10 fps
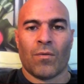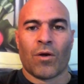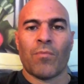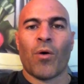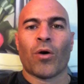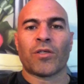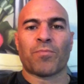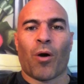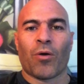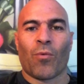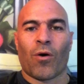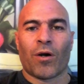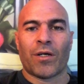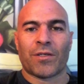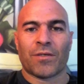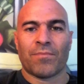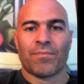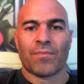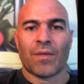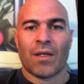Well, good morning, Spartan Warriors.
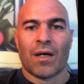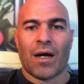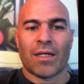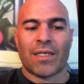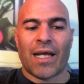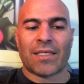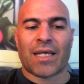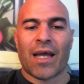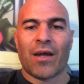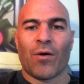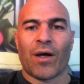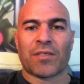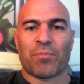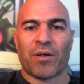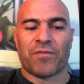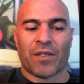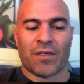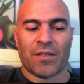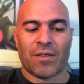Today's KOS Briefing.